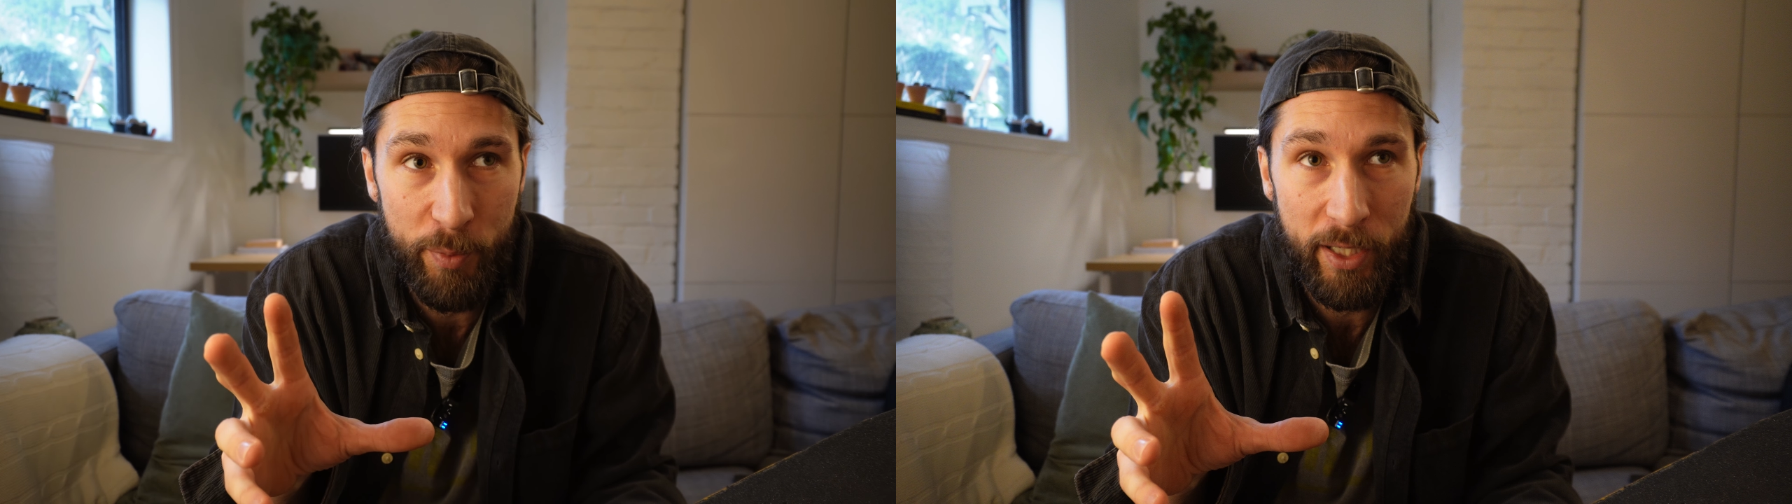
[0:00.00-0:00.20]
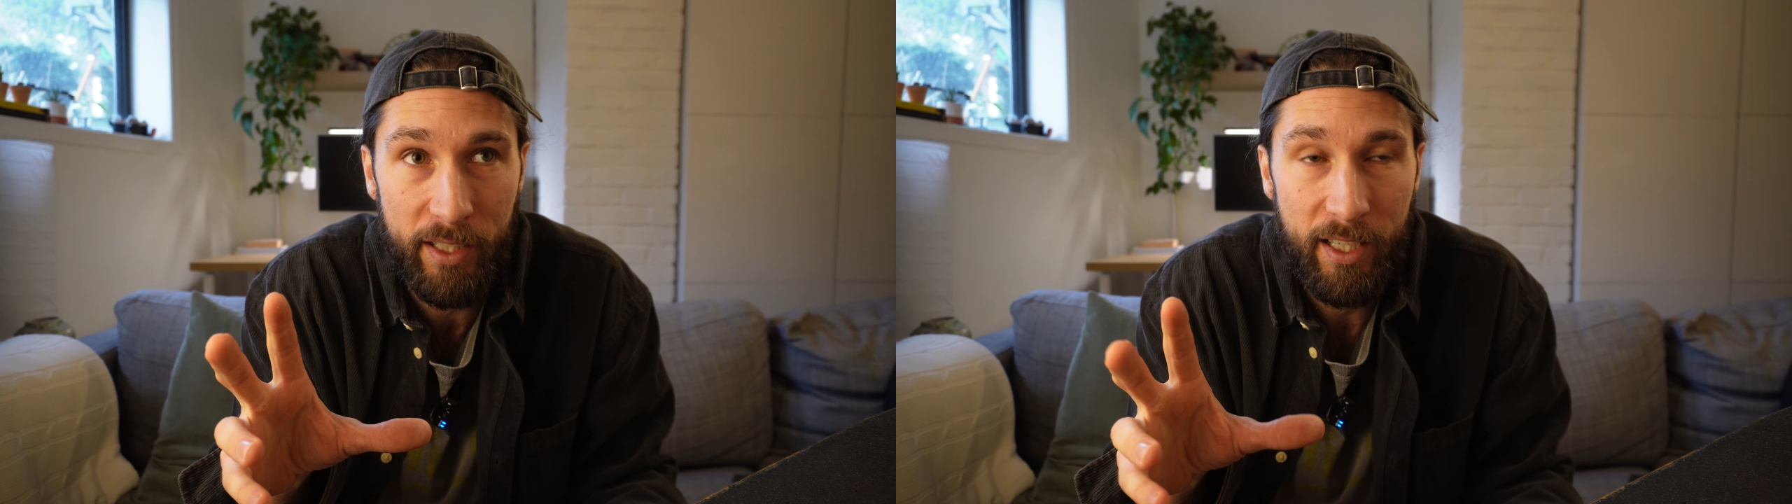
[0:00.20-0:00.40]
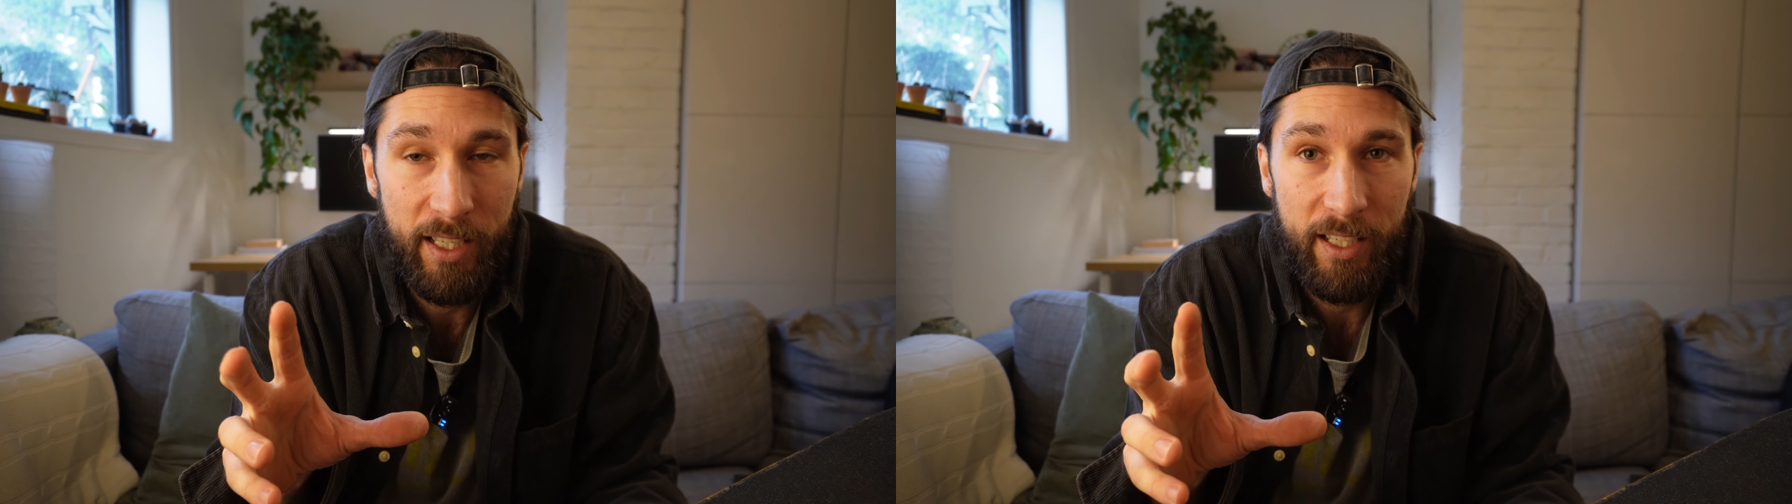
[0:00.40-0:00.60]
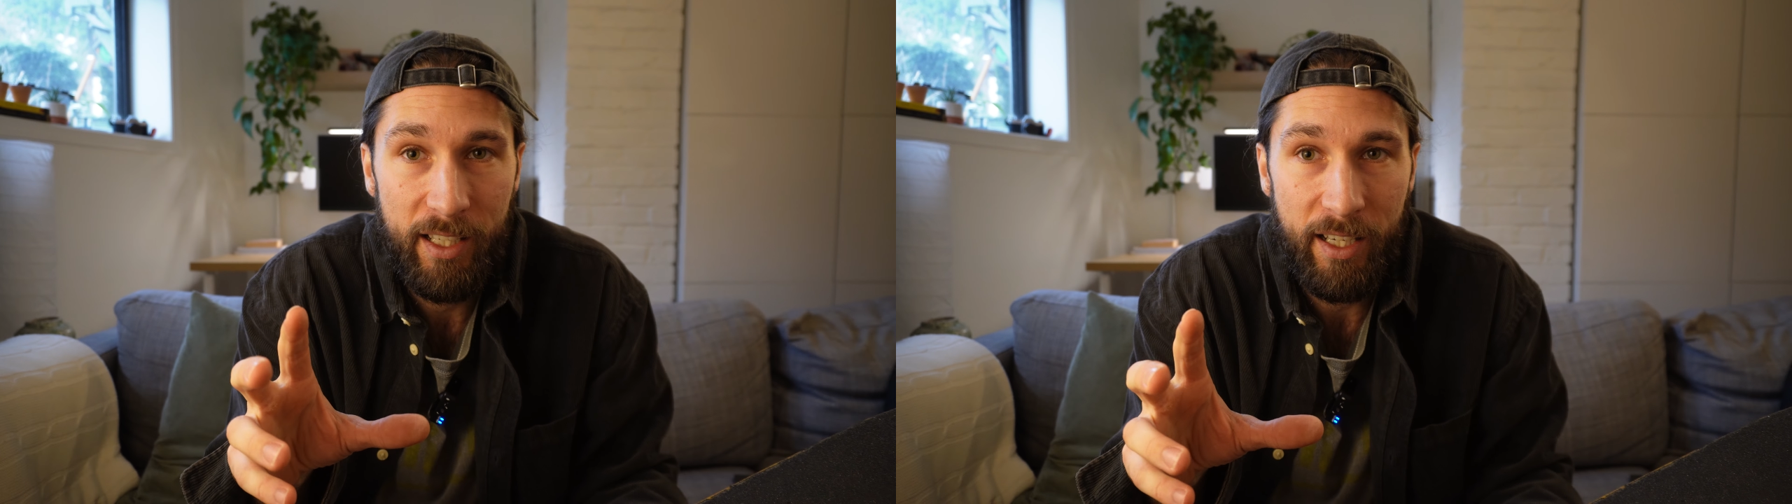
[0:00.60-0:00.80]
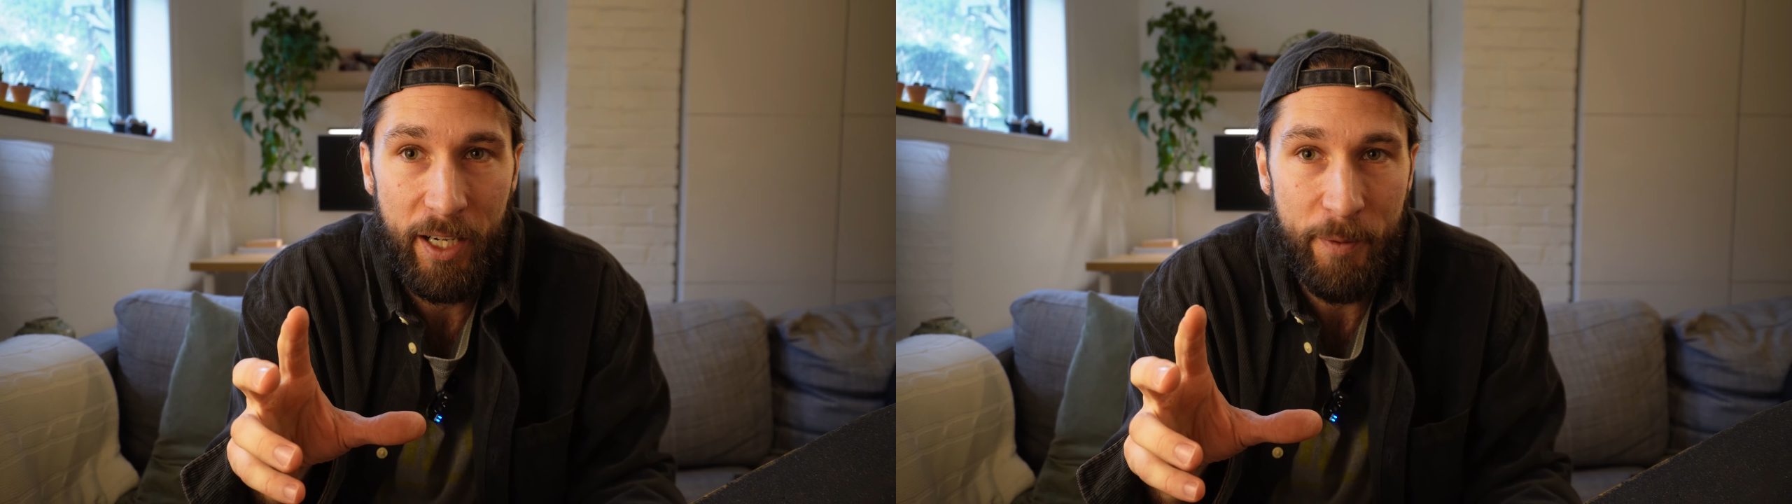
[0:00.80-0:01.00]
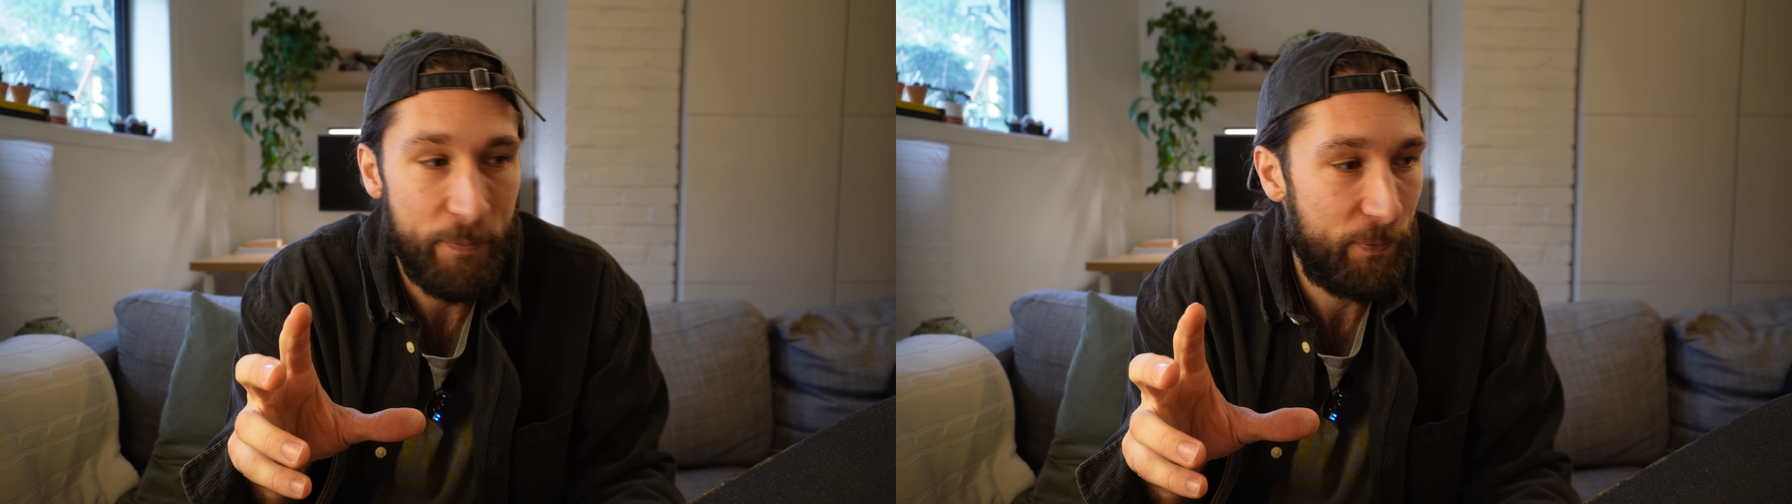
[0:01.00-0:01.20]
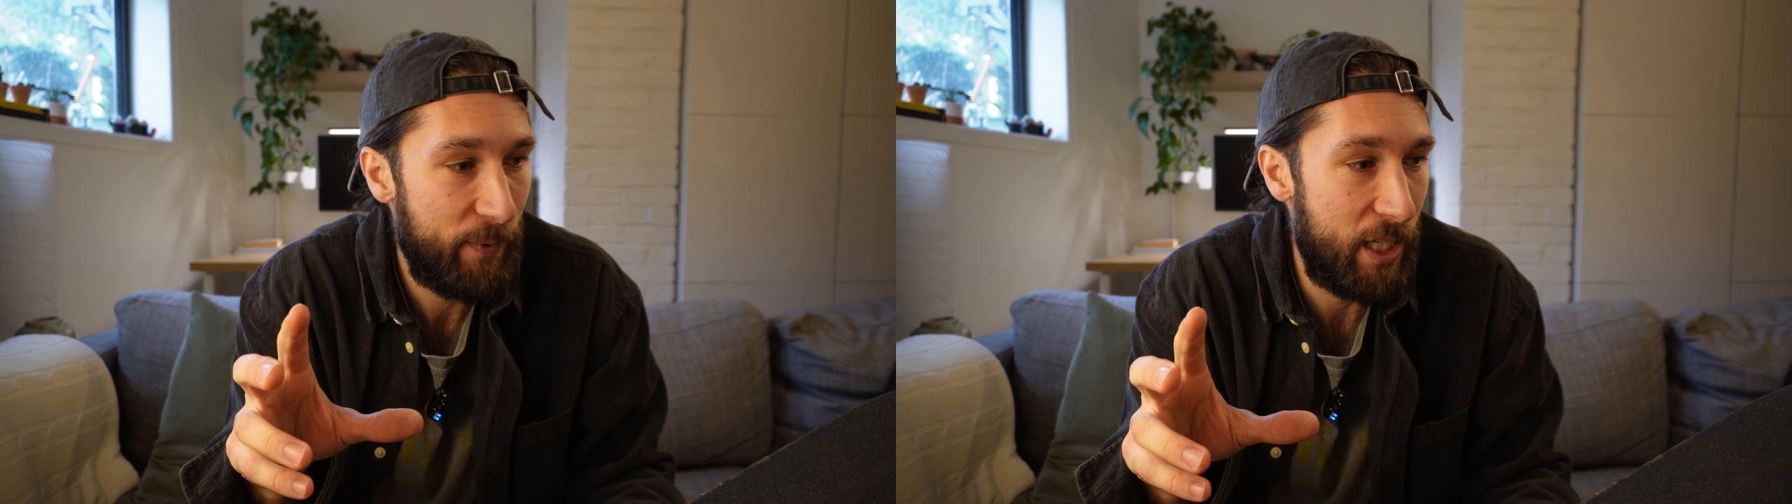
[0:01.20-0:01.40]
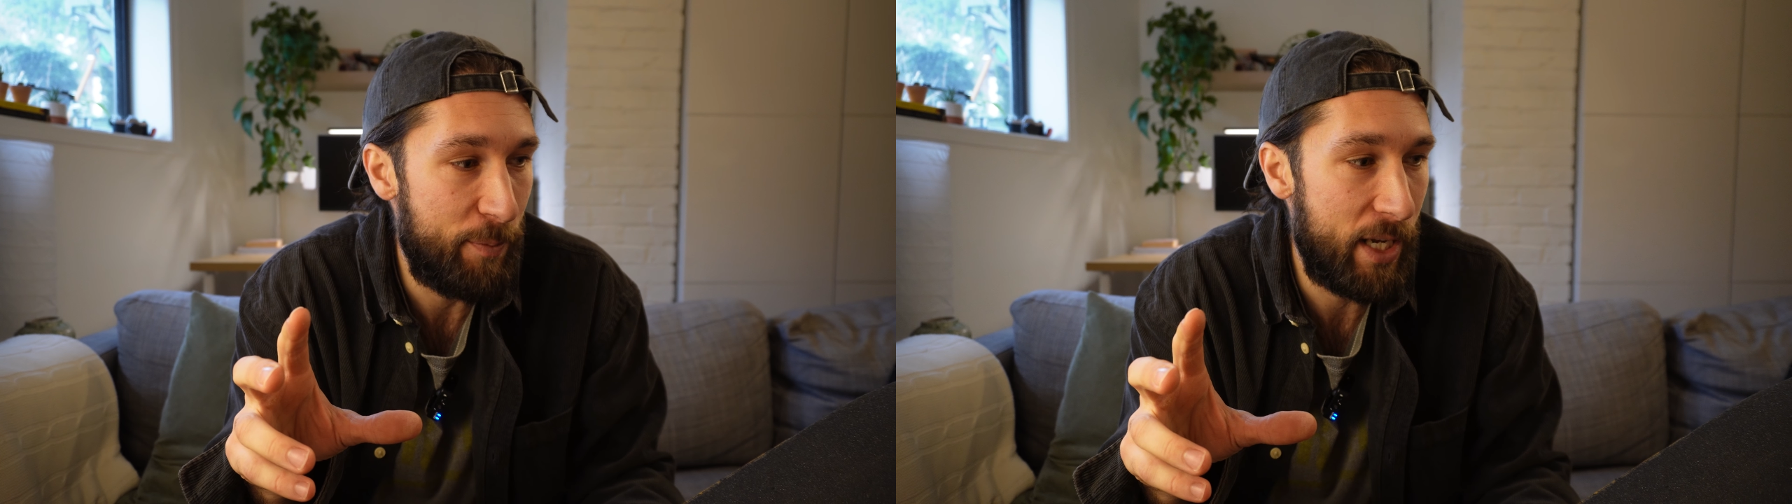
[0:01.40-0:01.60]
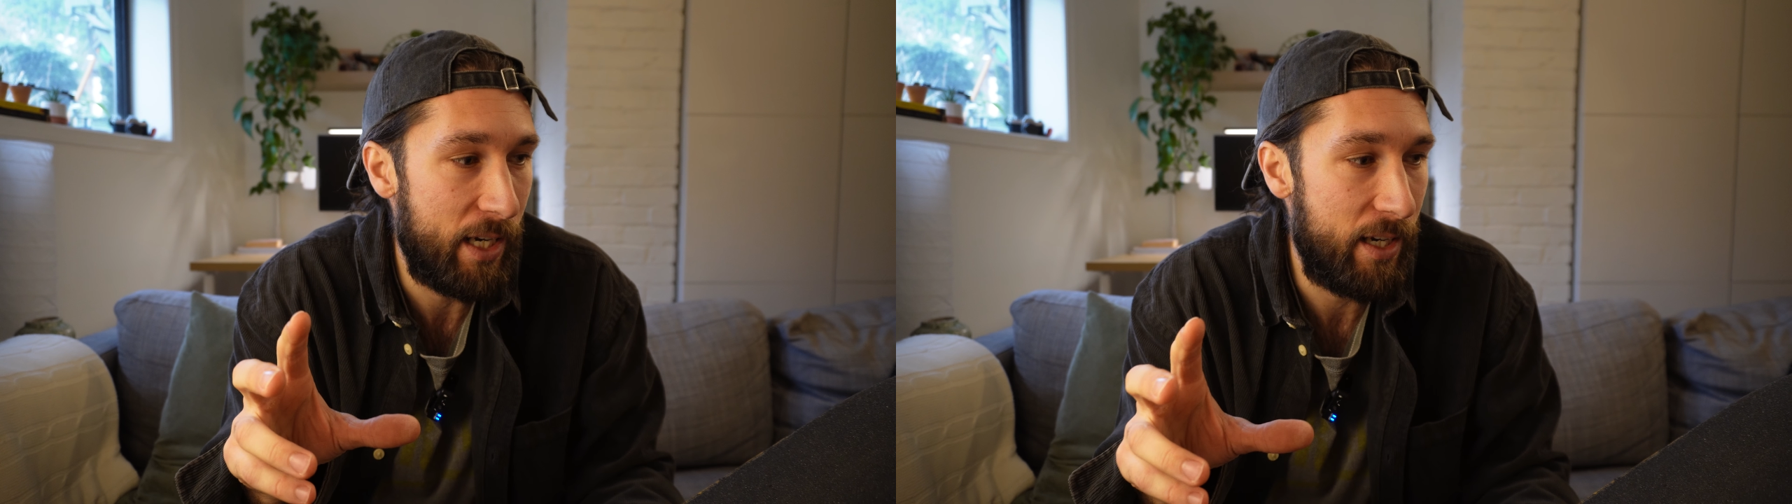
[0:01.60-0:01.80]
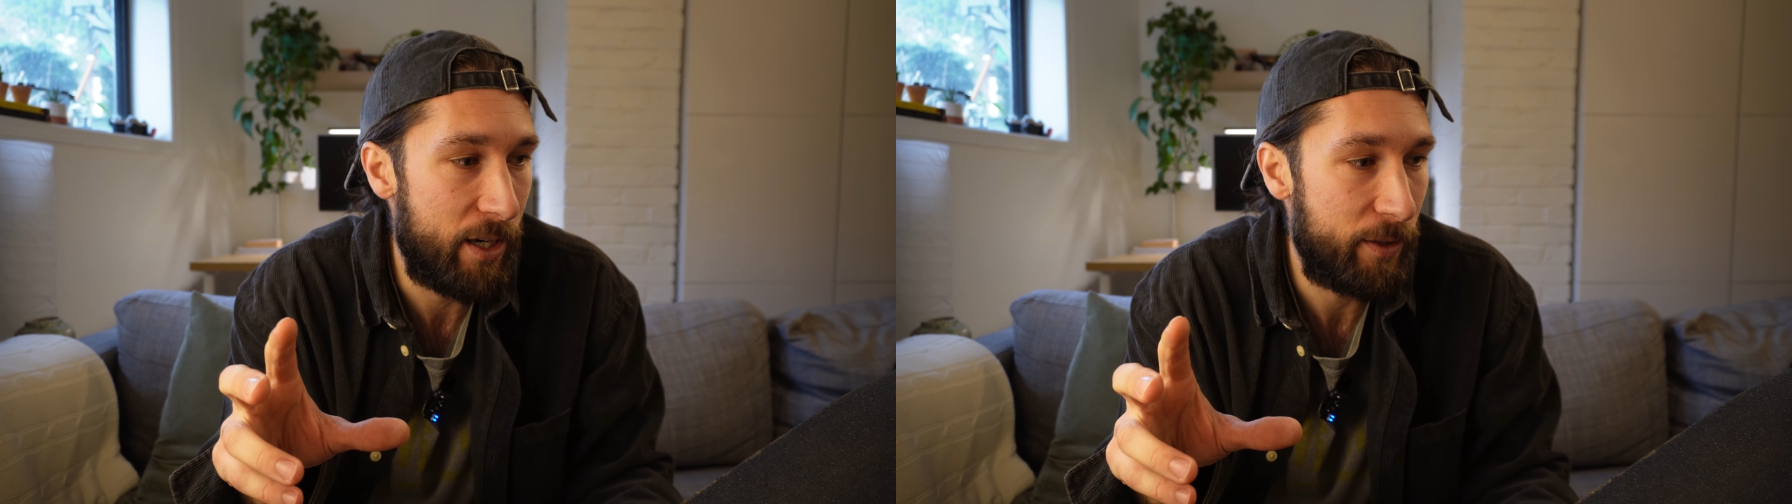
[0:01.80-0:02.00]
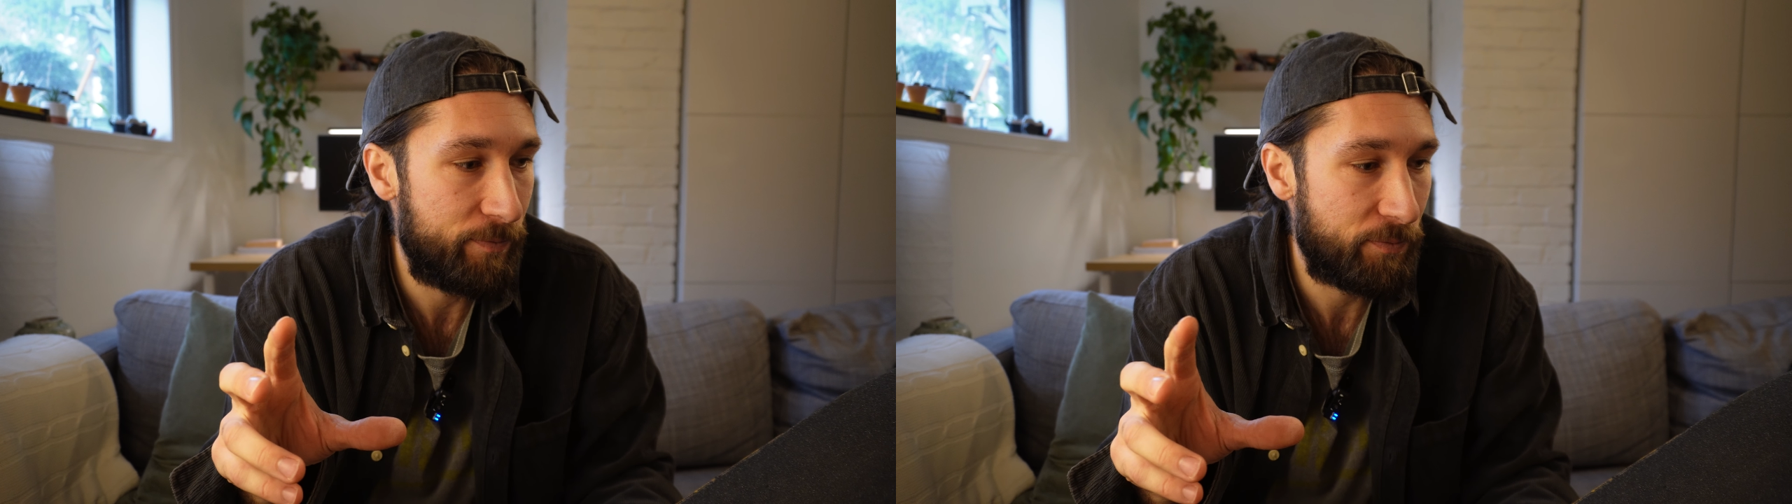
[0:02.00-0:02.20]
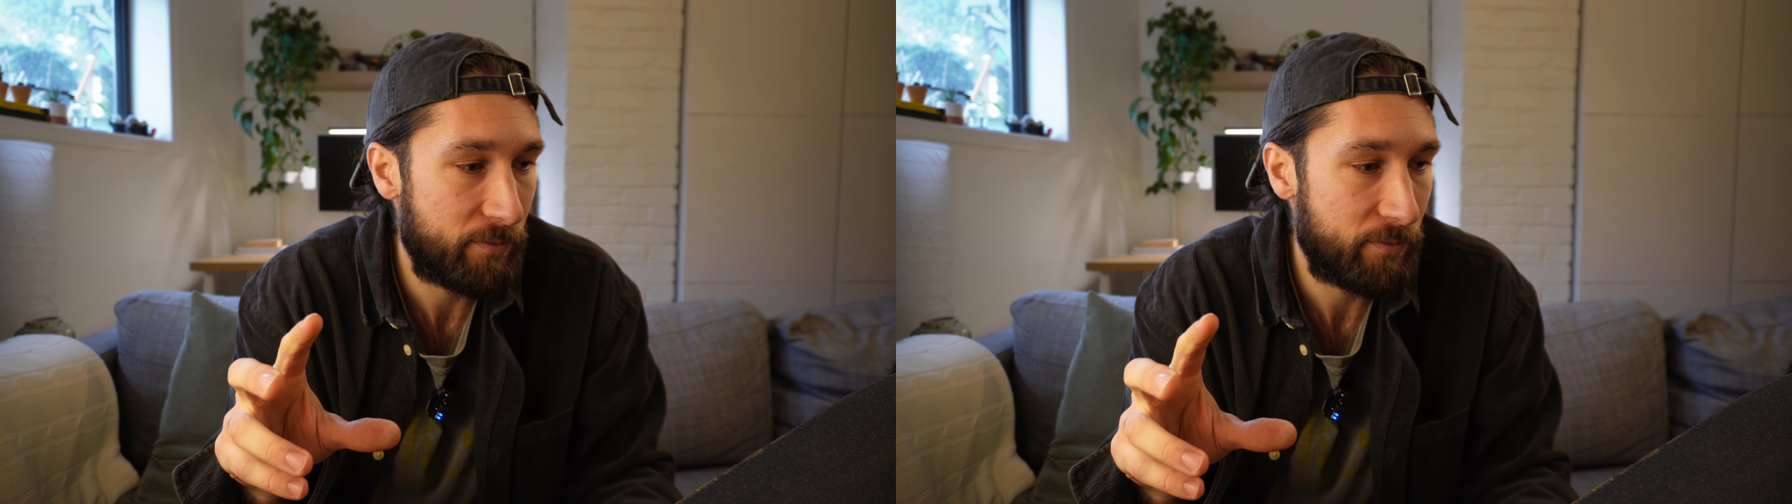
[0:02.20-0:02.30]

bit in a minute here.